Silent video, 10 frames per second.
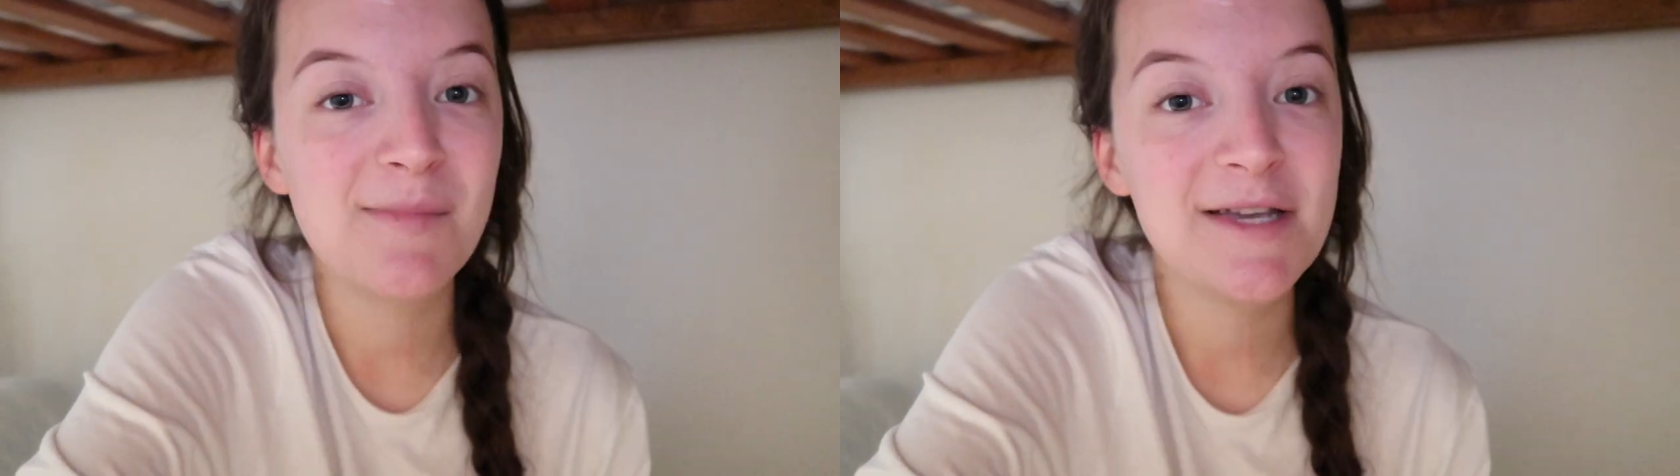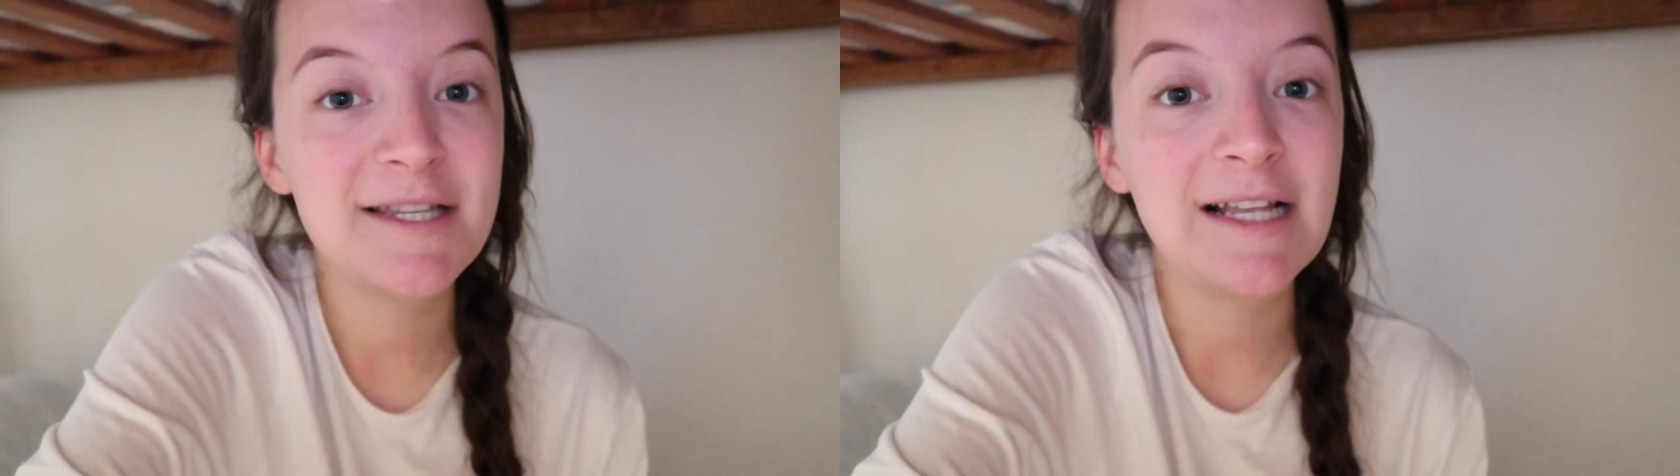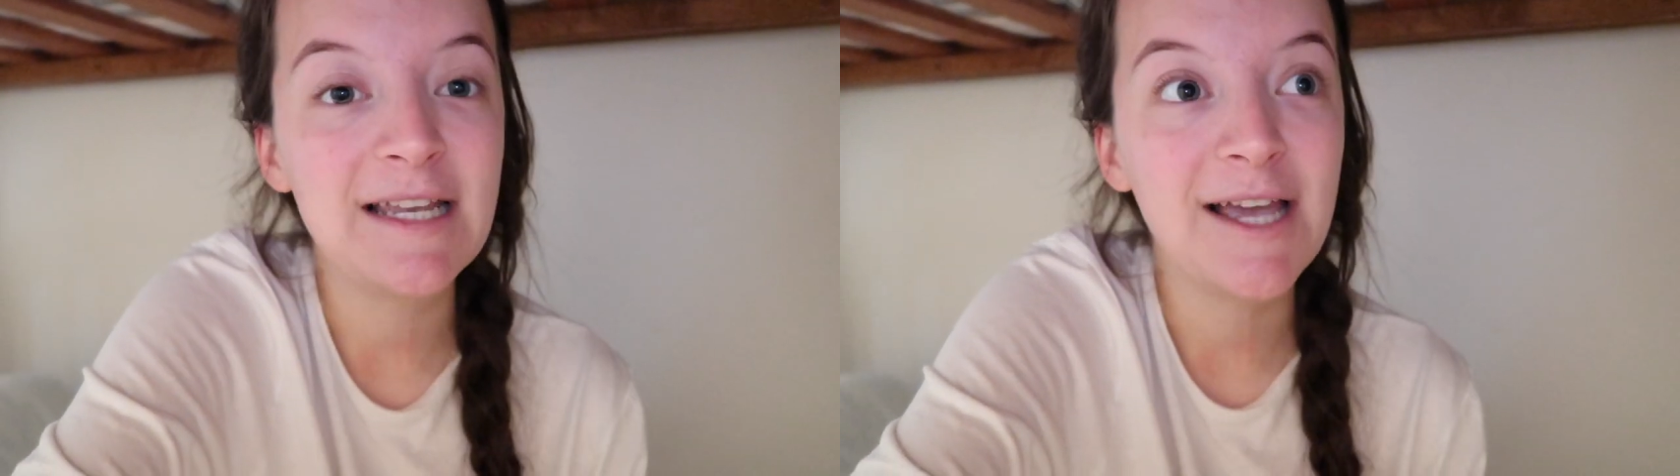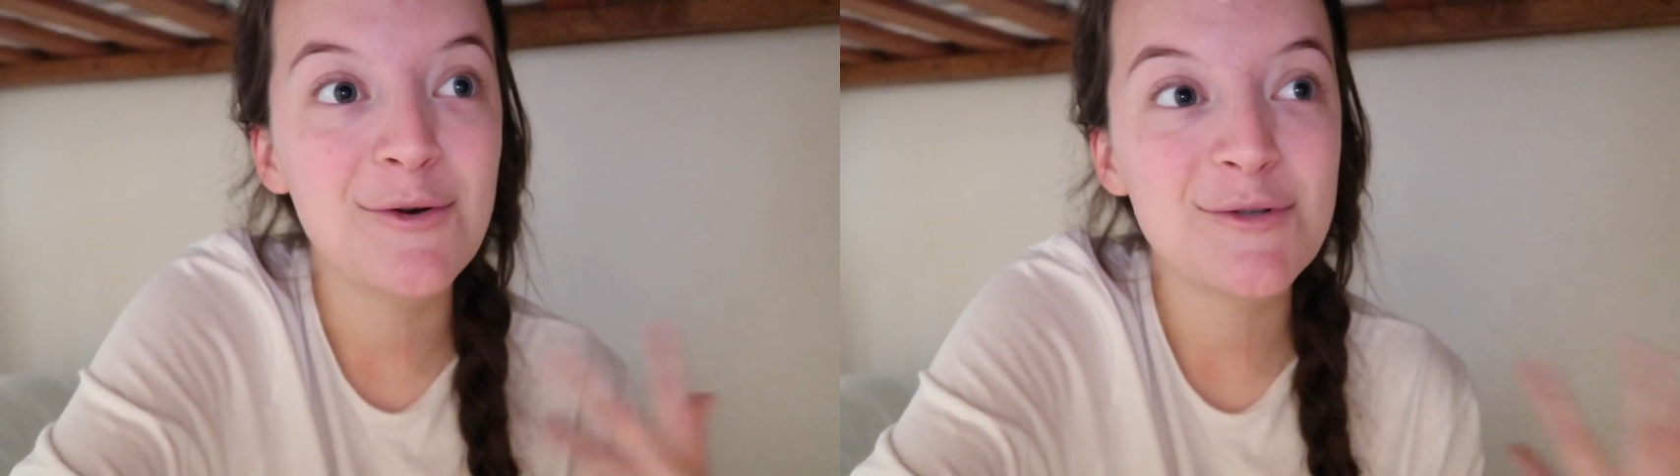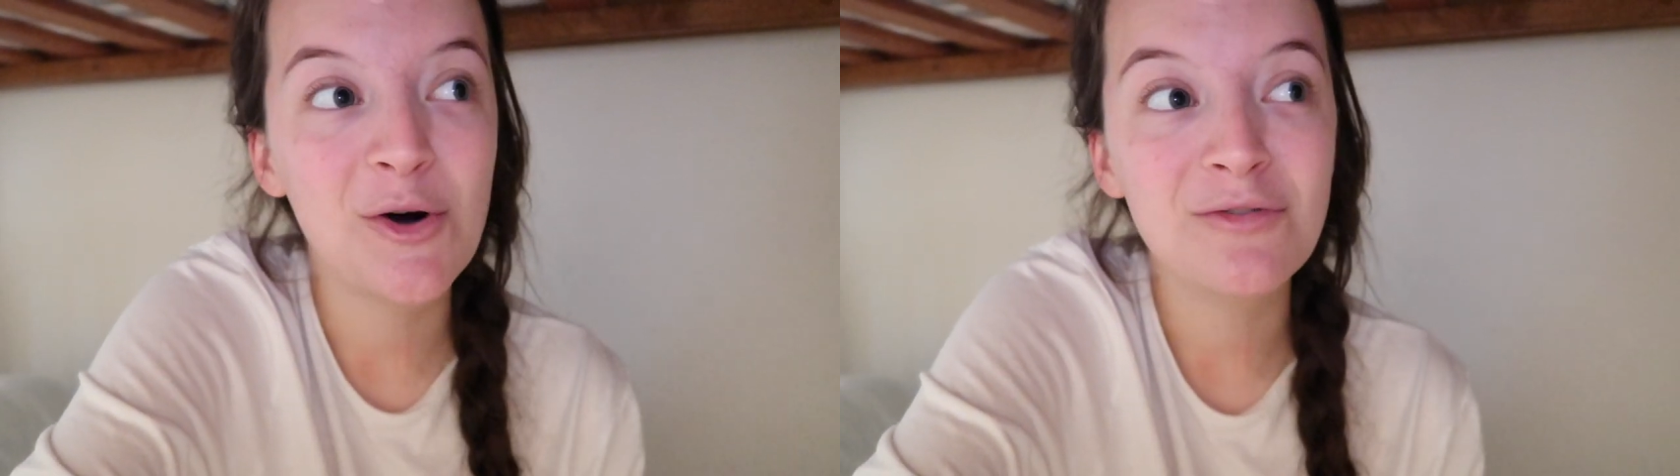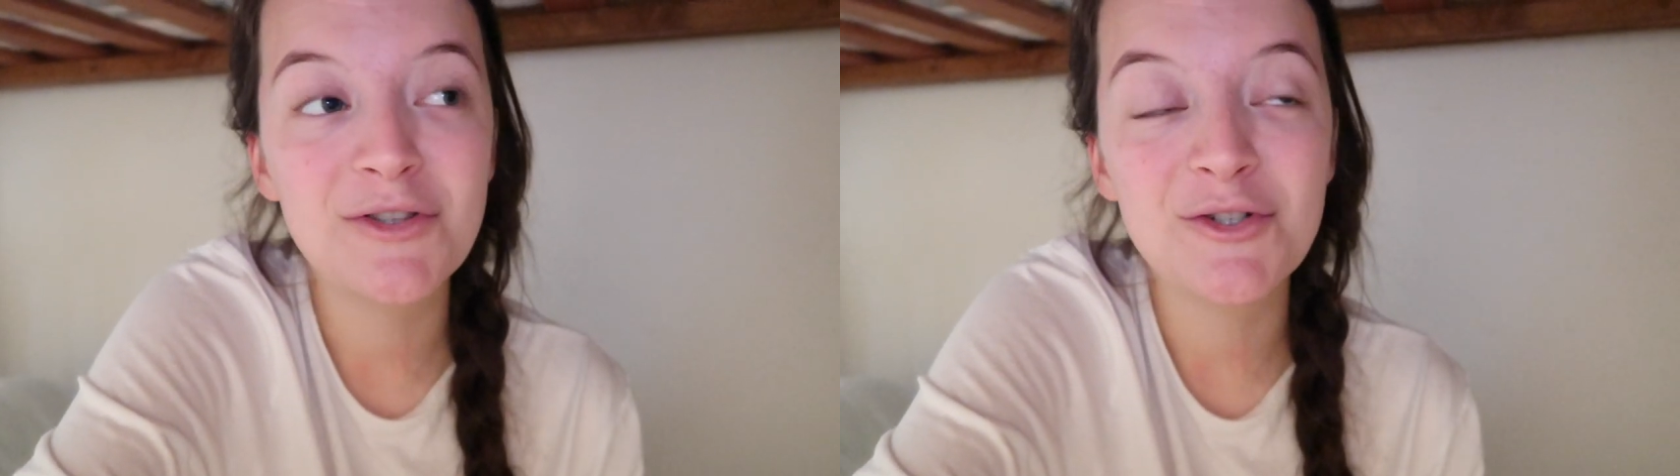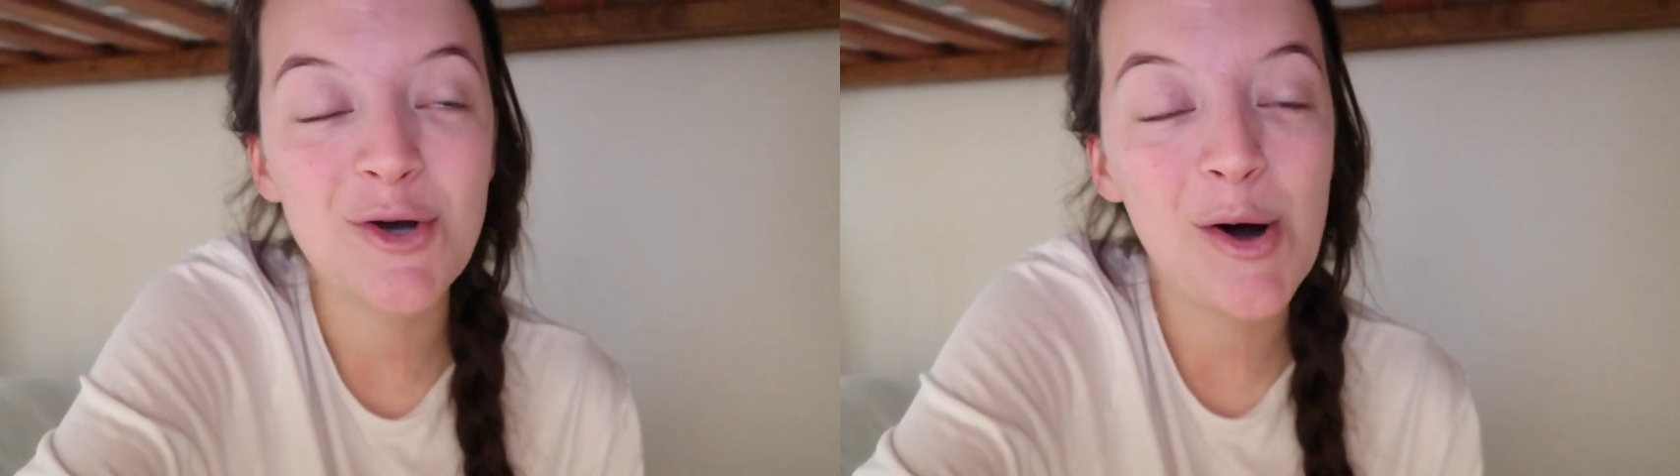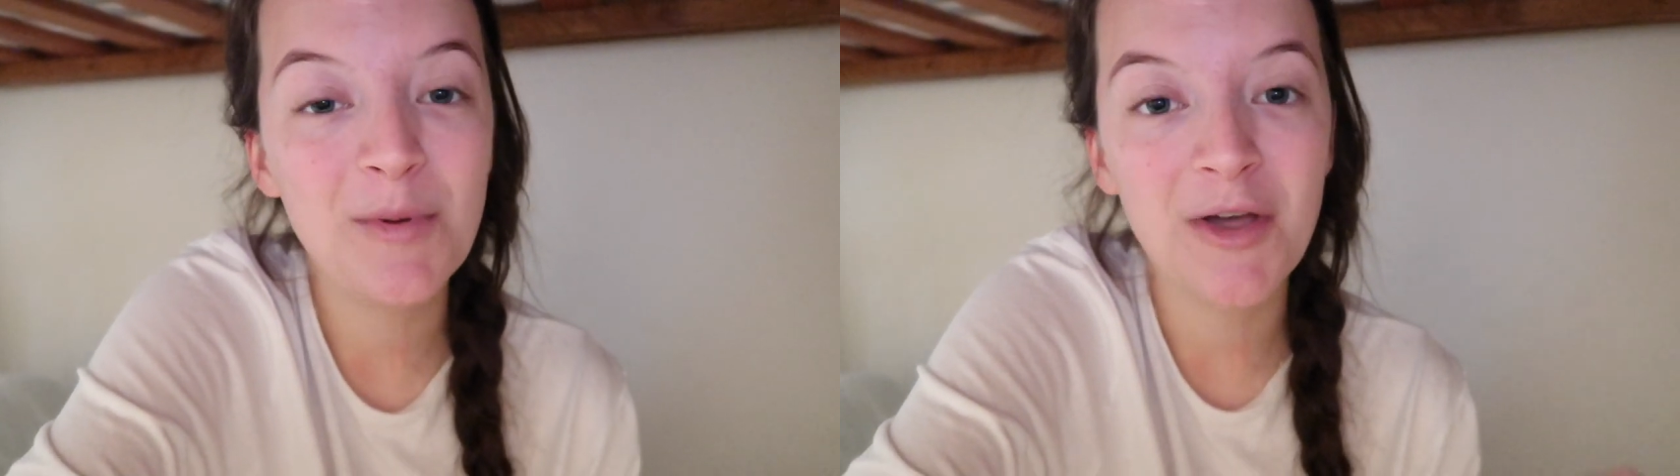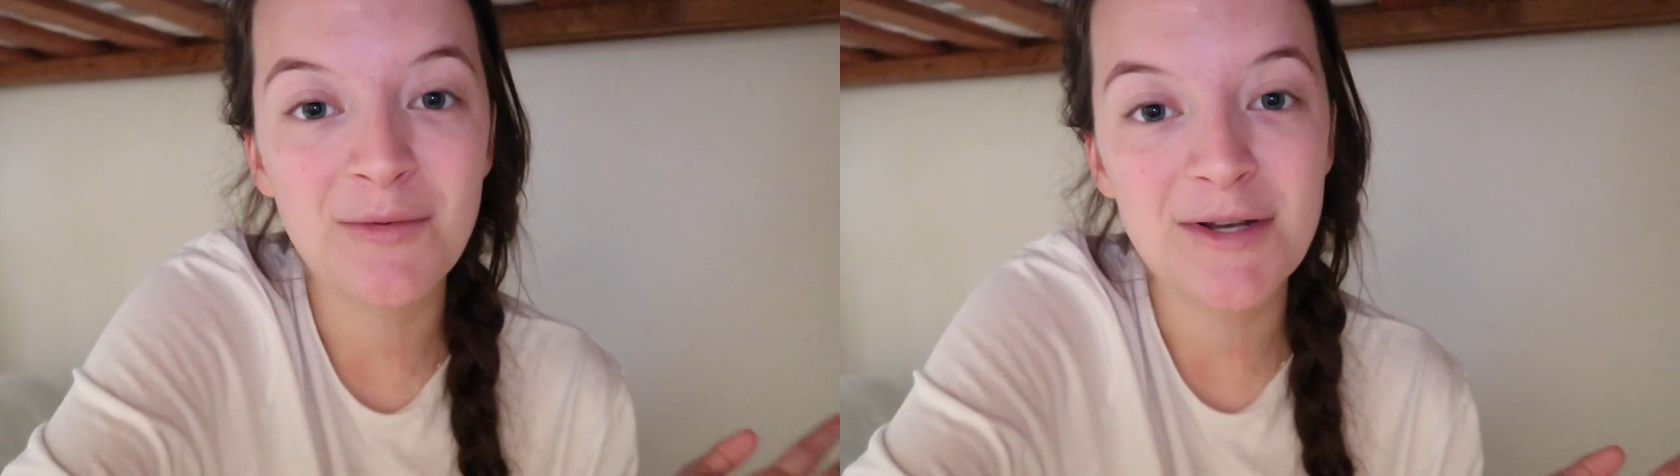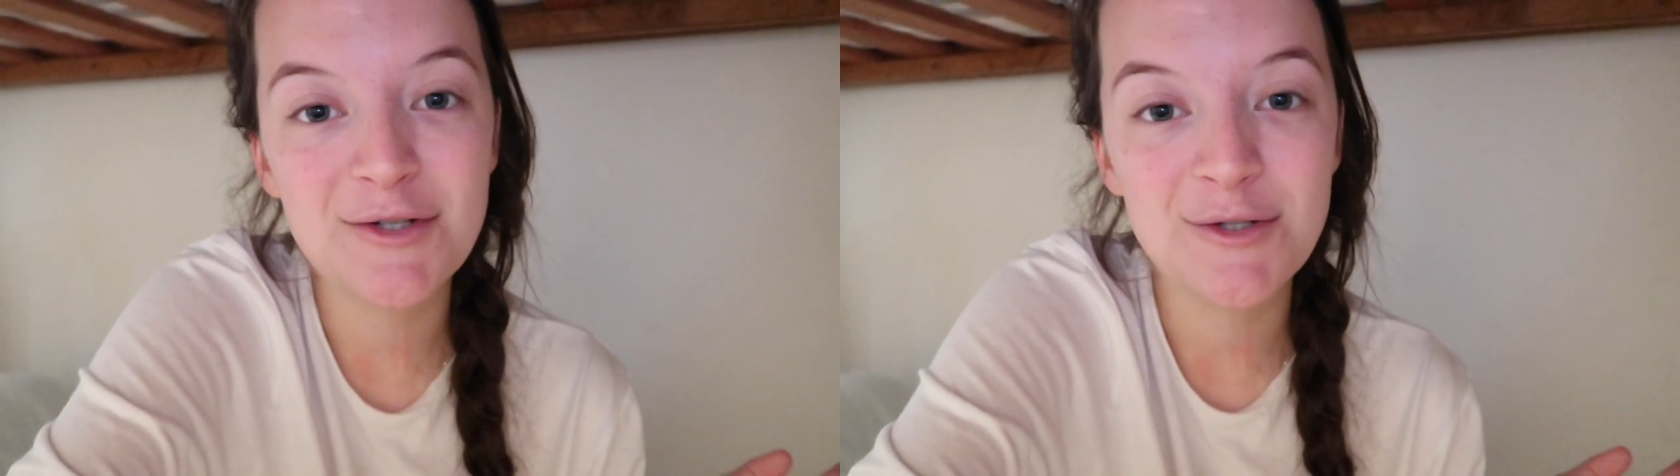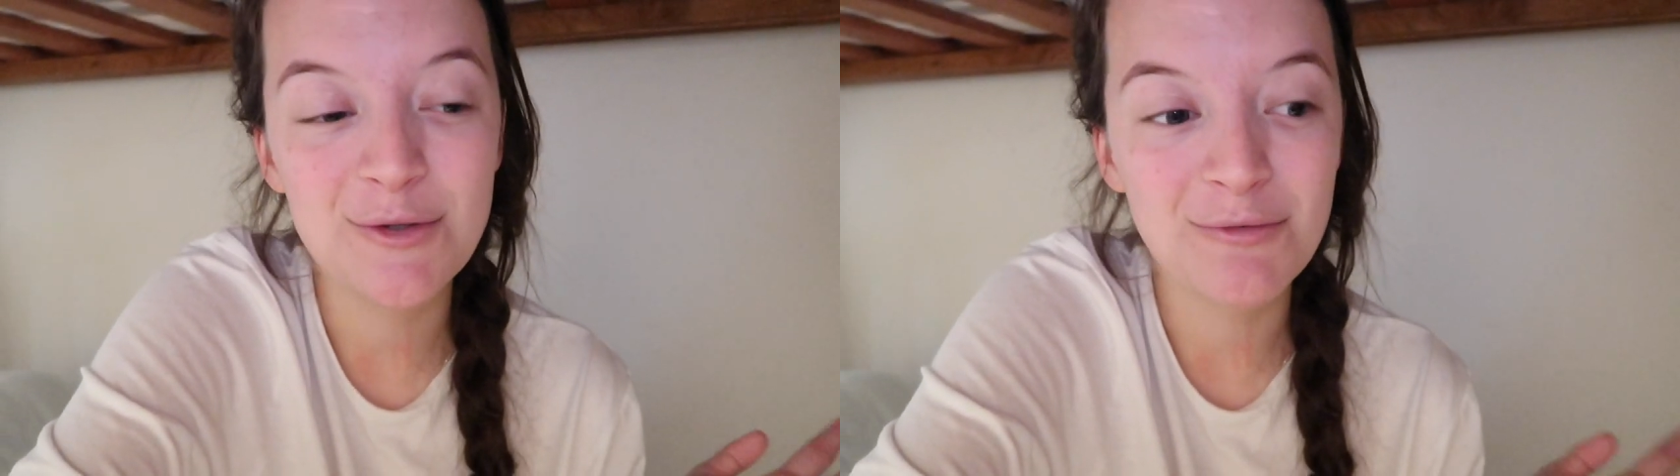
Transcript: and basically I was offered the job that I went to